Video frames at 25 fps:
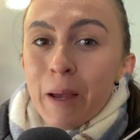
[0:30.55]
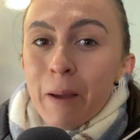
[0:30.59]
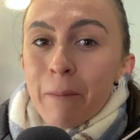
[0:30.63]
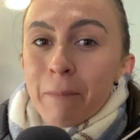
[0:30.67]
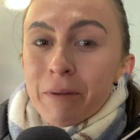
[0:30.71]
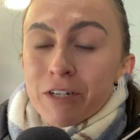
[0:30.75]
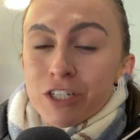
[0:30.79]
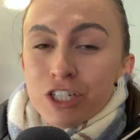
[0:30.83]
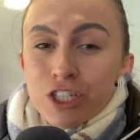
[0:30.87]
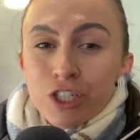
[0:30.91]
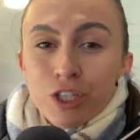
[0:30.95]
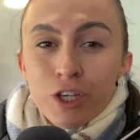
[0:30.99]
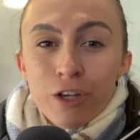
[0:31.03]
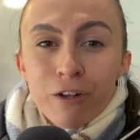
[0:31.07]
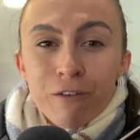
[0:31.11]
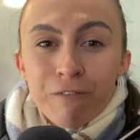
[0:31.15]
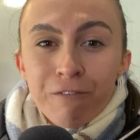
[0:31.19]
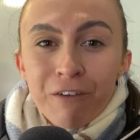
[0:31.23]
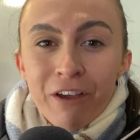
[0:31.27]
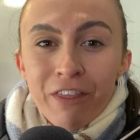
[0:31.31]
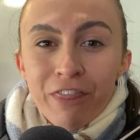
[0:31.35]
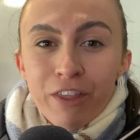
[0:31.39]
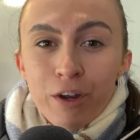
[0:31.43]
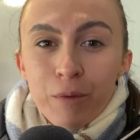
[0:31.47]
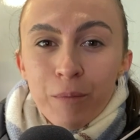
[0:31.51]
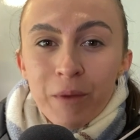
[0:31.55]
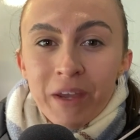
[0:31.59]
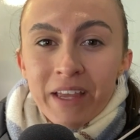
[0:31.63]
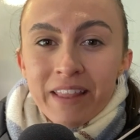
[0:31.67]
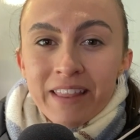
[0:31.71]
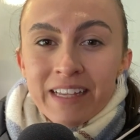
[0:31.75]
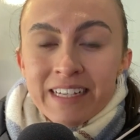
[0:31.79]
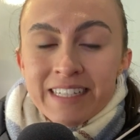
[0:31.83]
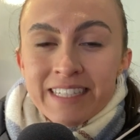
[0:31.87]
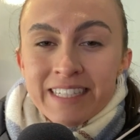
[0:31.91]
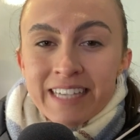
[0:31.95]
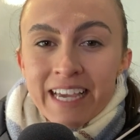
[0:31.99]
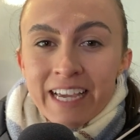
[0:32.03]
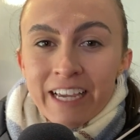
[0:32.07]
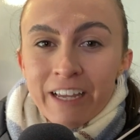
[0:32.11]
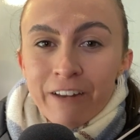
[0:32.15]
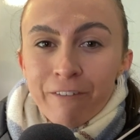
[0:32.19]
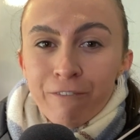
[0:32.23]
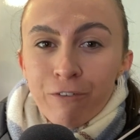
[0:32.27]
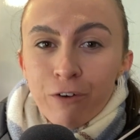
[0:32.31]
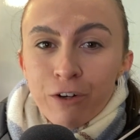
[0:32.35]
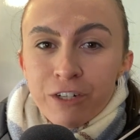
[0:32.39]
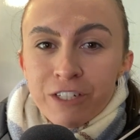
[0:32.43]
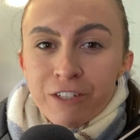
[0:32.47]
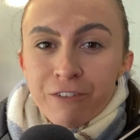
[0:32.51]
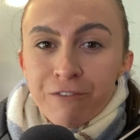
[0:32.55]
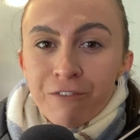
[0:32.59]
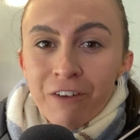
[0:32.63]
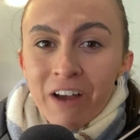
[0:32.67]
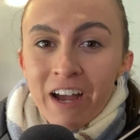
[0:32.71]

but just couldn't find their way in the second 45.